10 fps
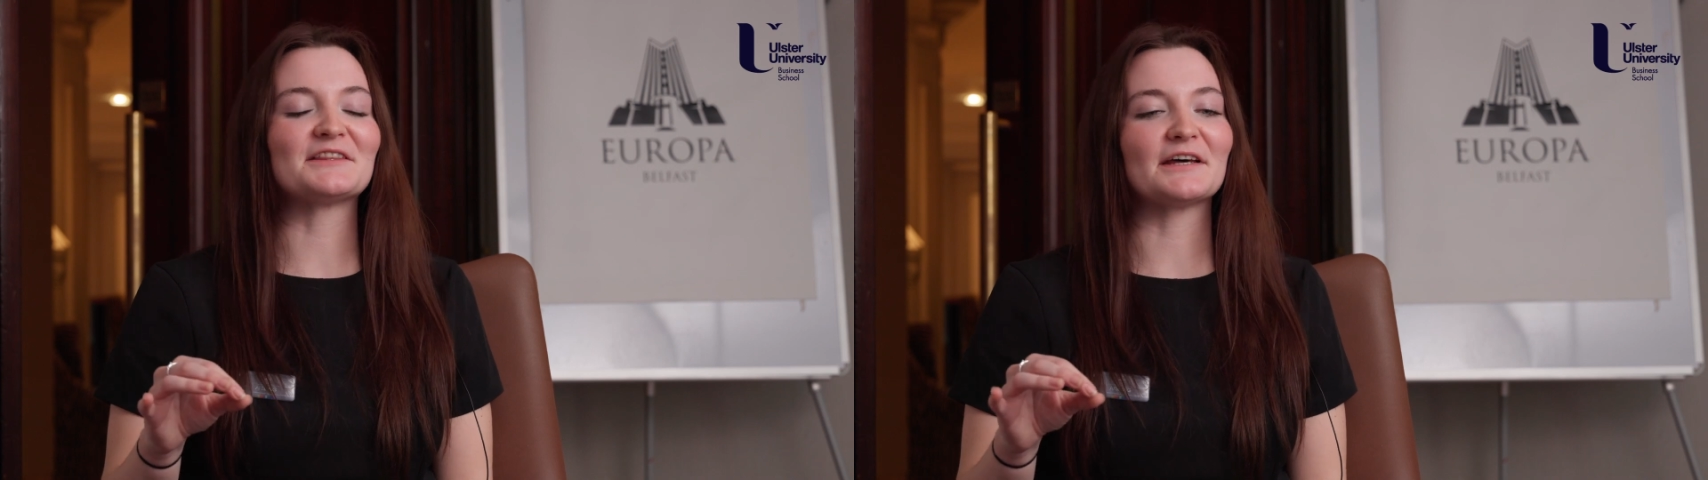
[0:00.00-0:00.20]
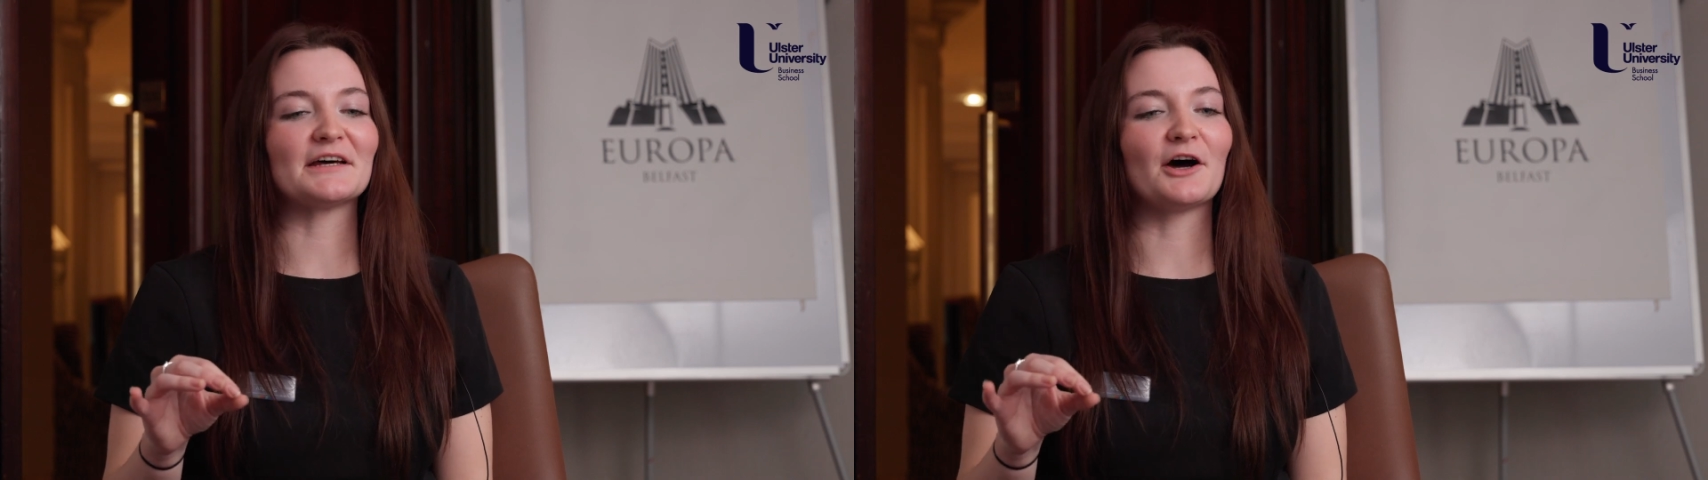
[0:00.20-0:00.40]

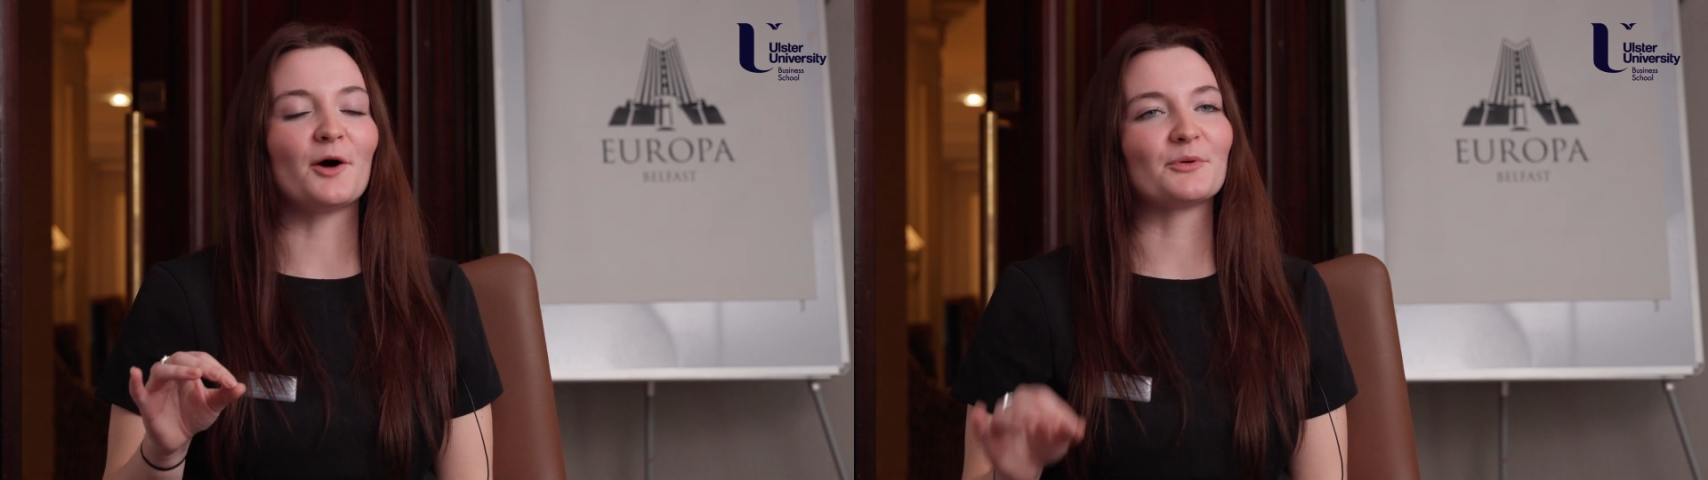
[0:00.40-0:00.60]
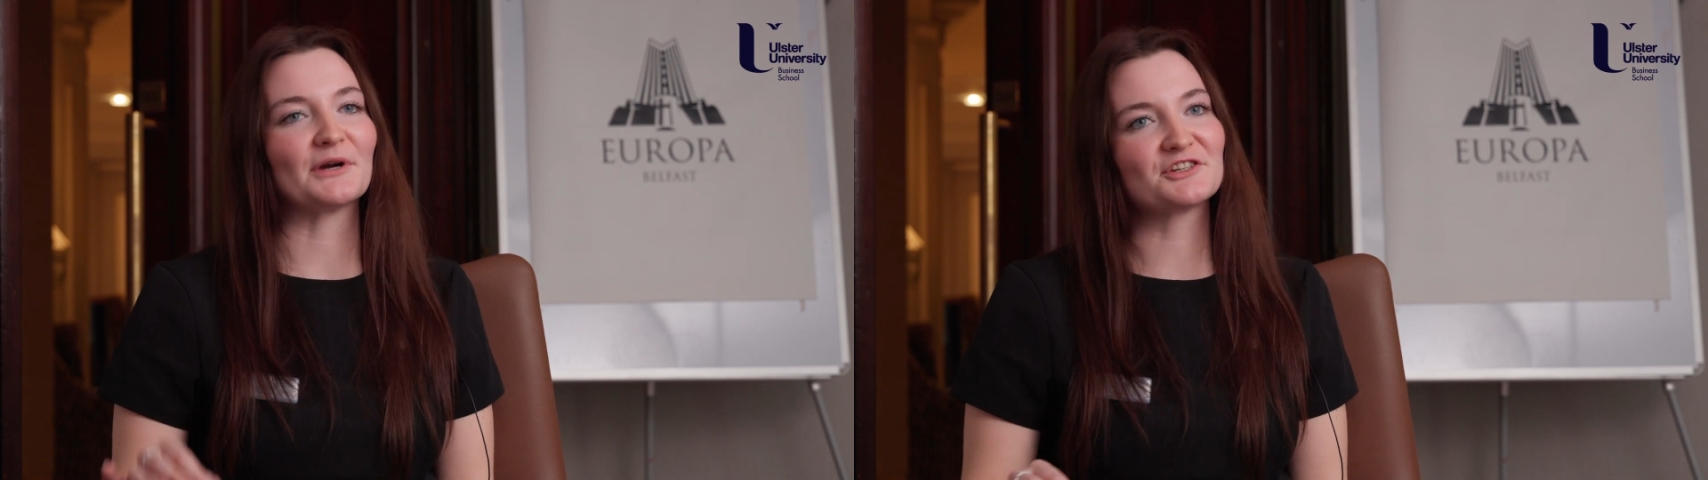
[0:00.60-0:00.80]
the
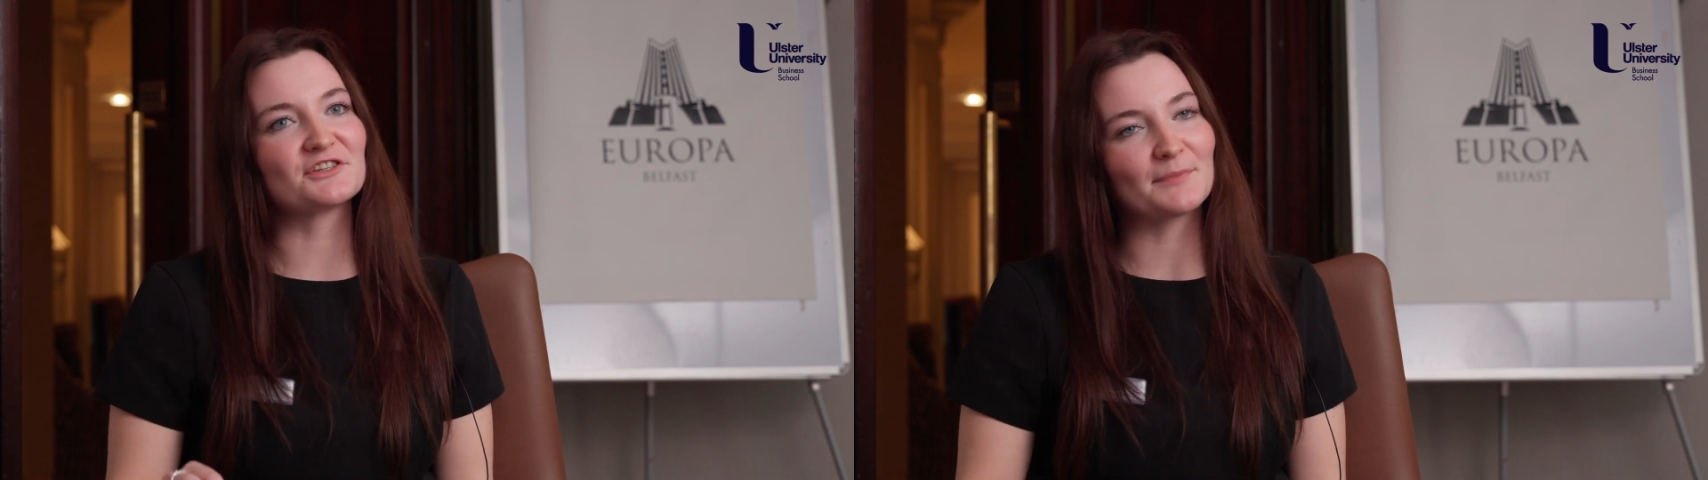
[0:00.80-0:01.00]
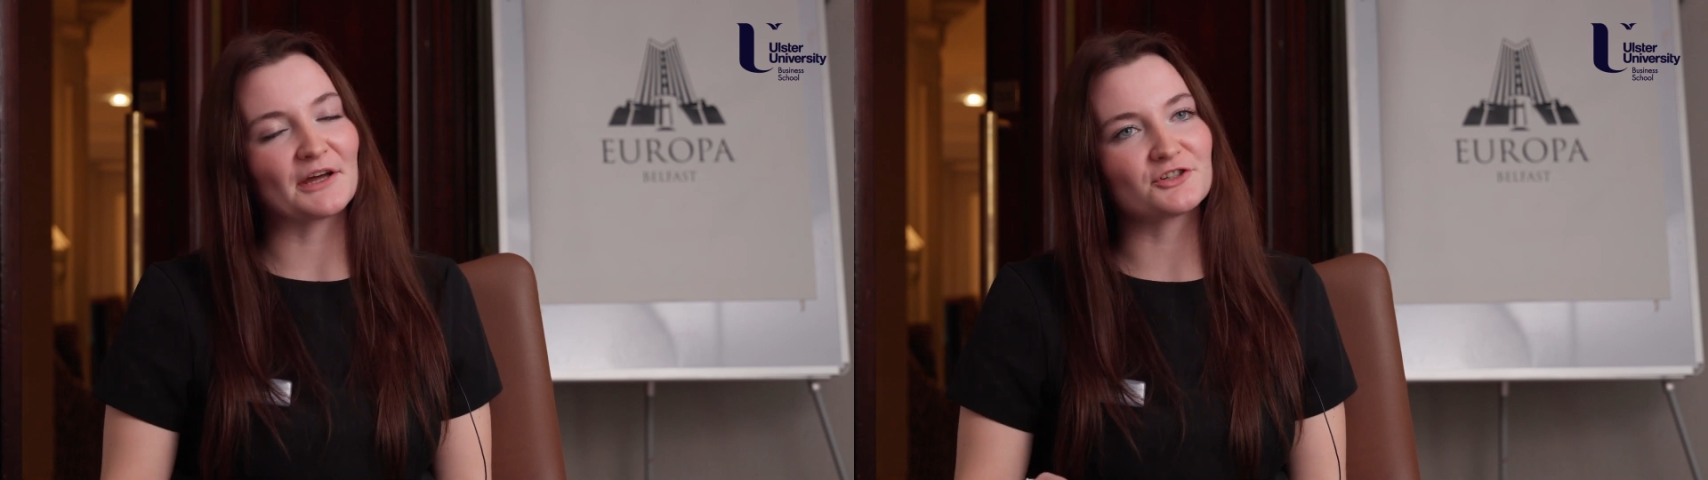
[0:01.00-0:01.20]

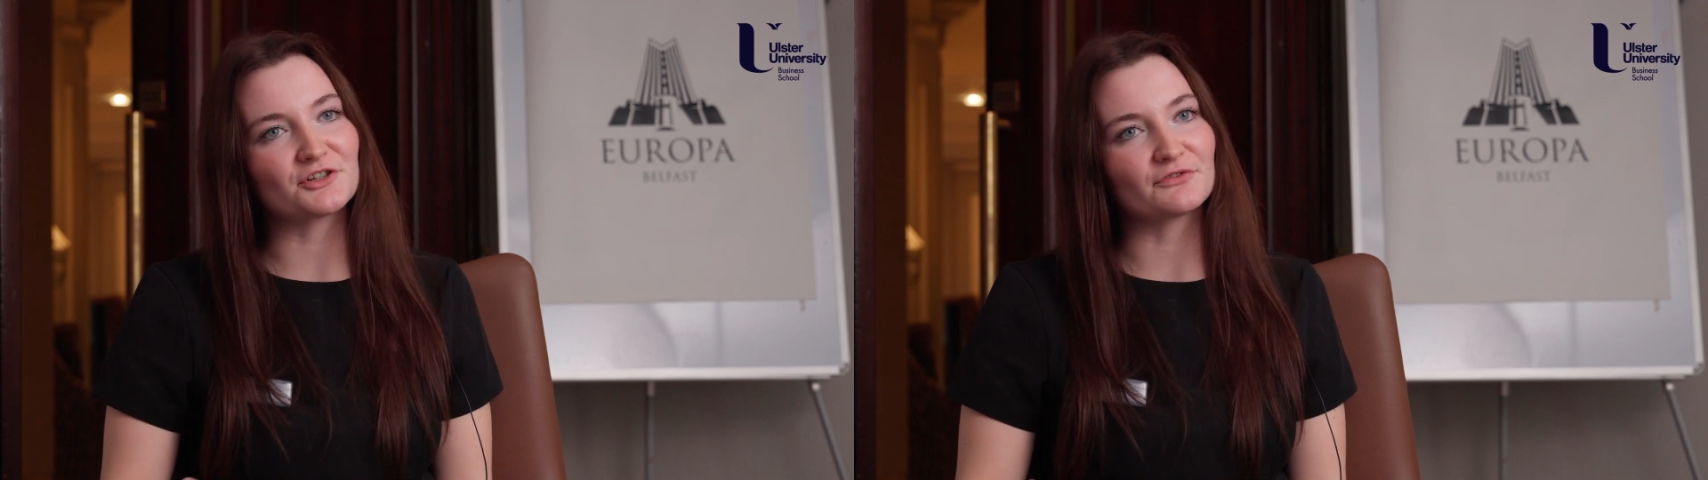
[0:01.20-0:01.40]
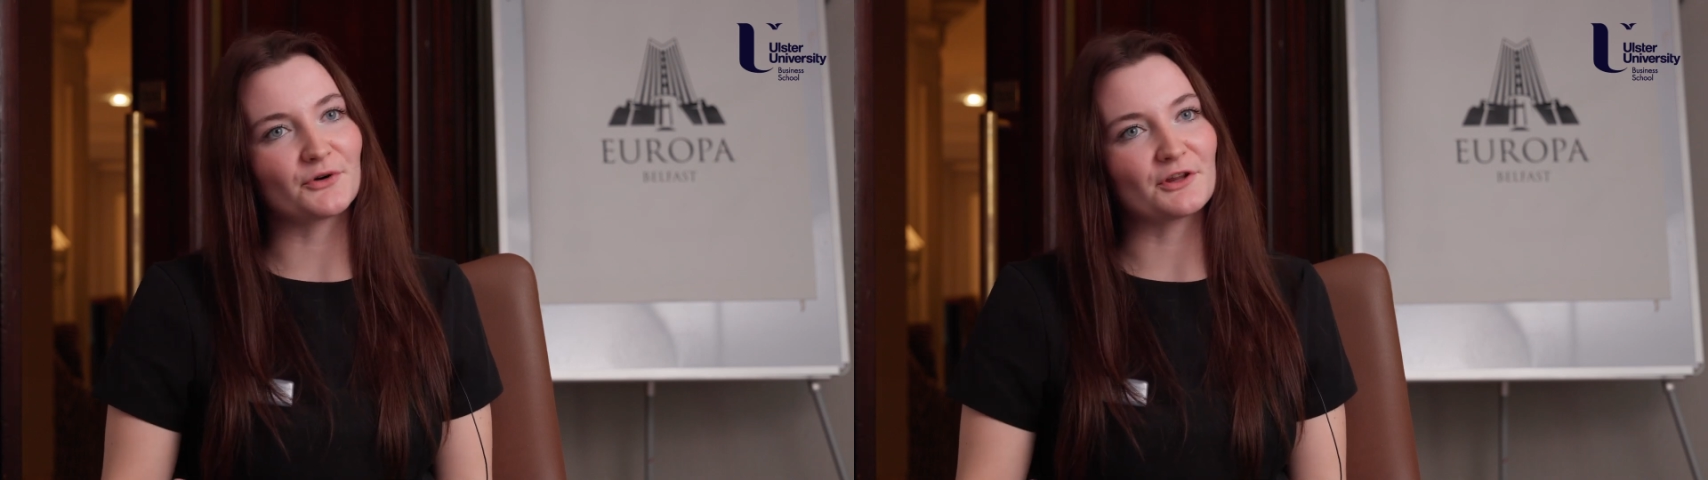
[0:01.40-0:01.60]
operations
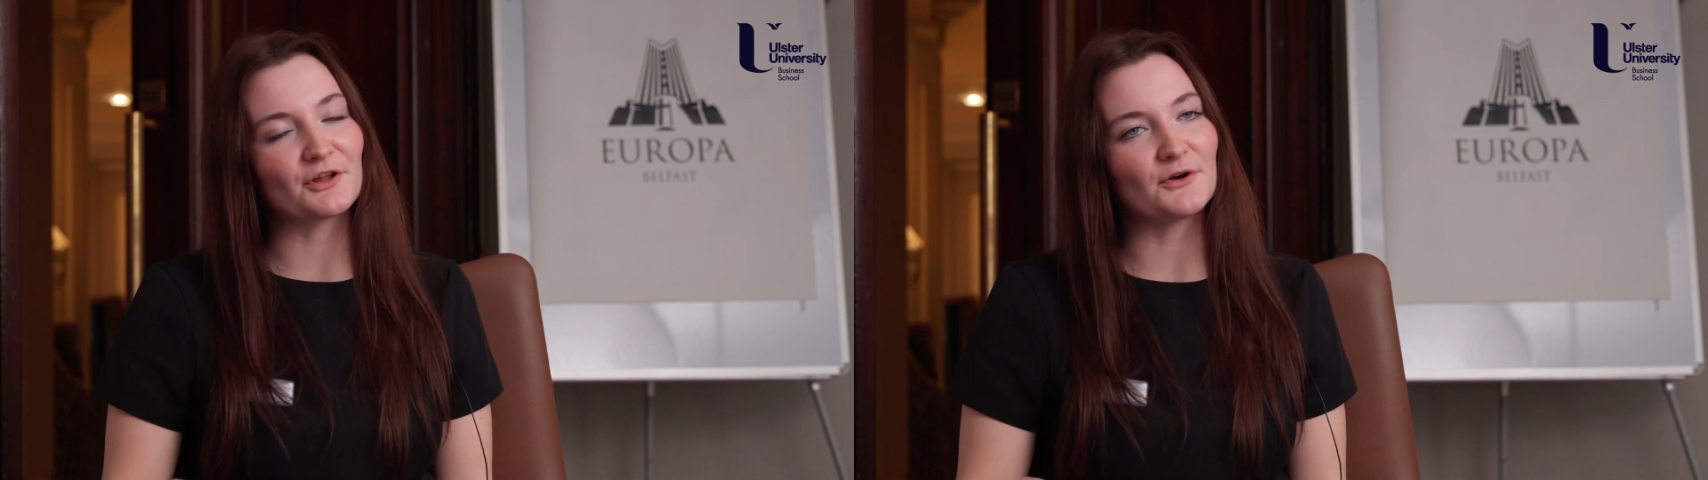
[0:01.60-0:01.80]
manager of one of the